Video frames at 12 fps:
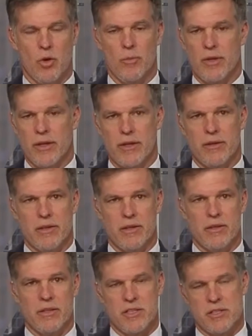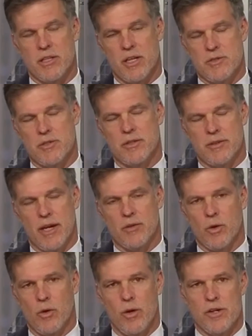normally it, it just comes in, down
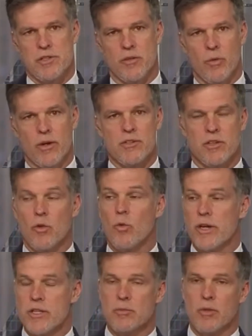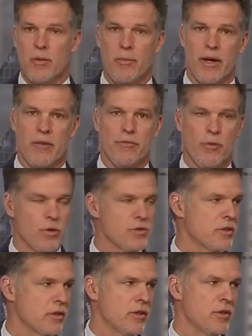to a question of what is a reasonable amount of
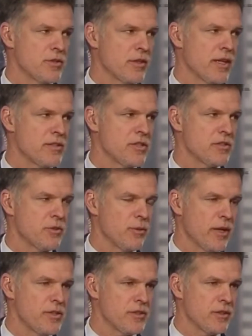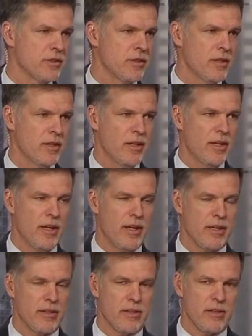force to use in that situation,
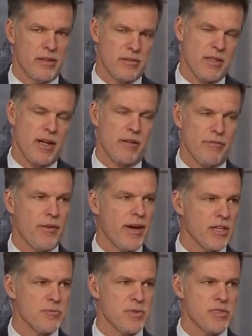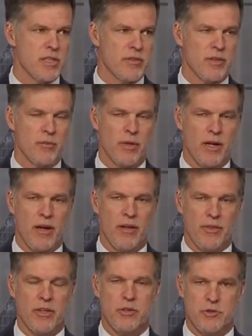and uh, it's kind of fact-specific, but I,
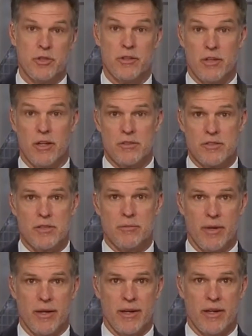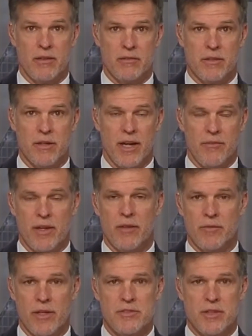I think you should talk to somebody and to have that
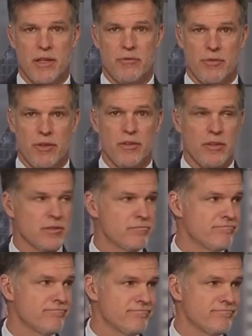investigated further.